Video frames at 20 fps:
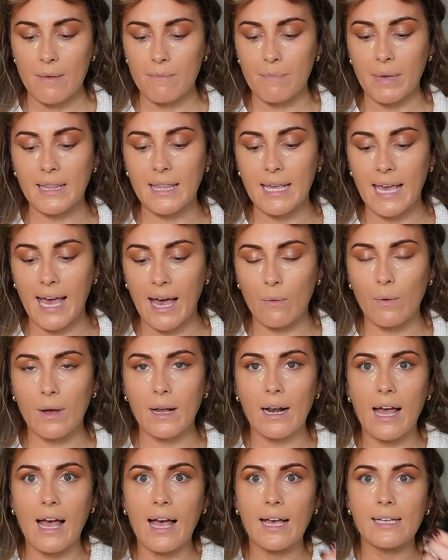but the
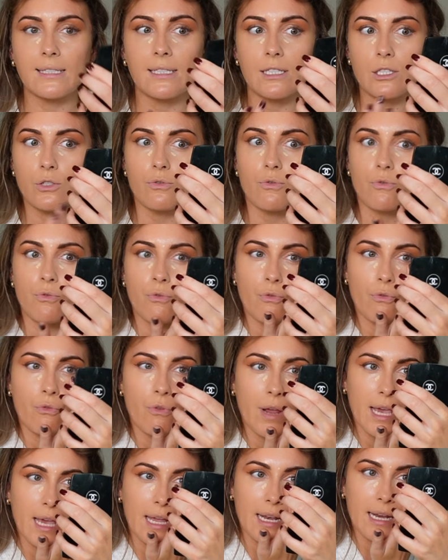Hourglass is
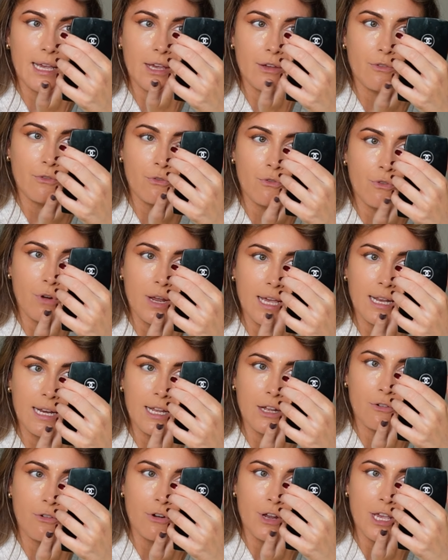really,
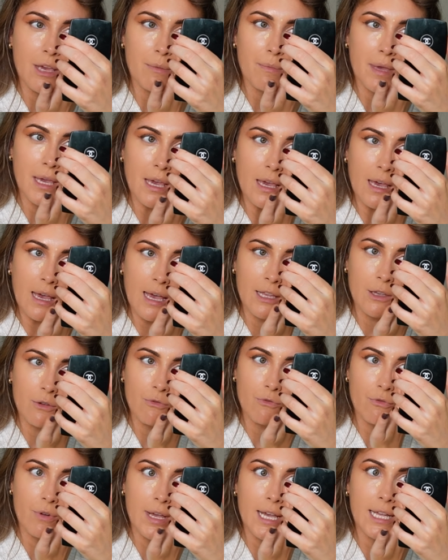really creamy, and you
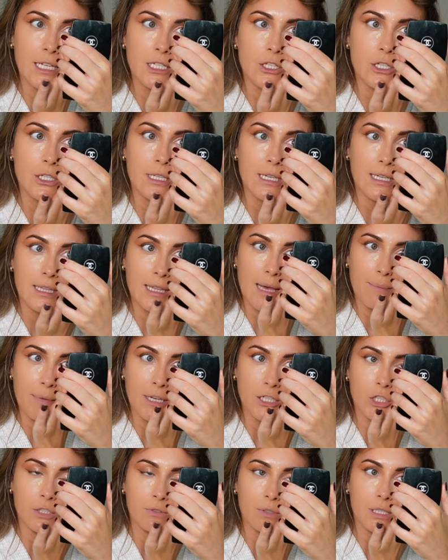really don't need that
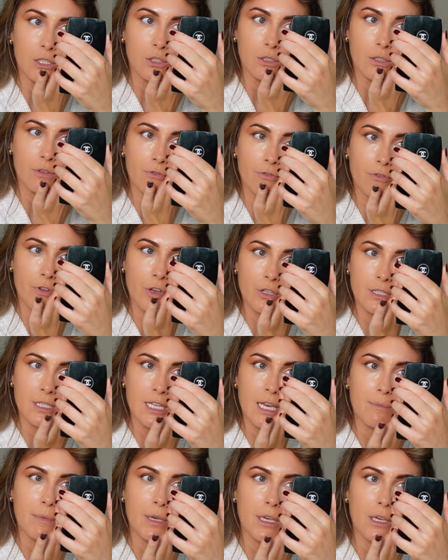much of it. So the first
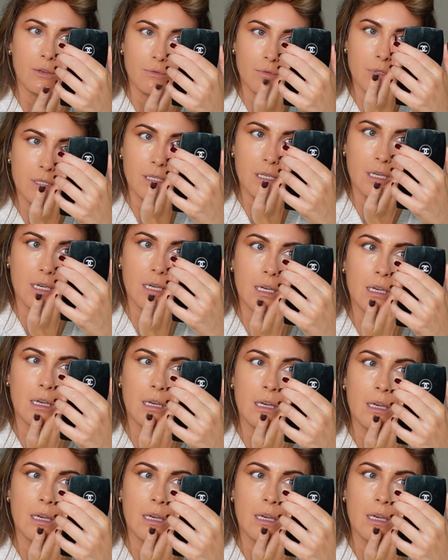time I used it,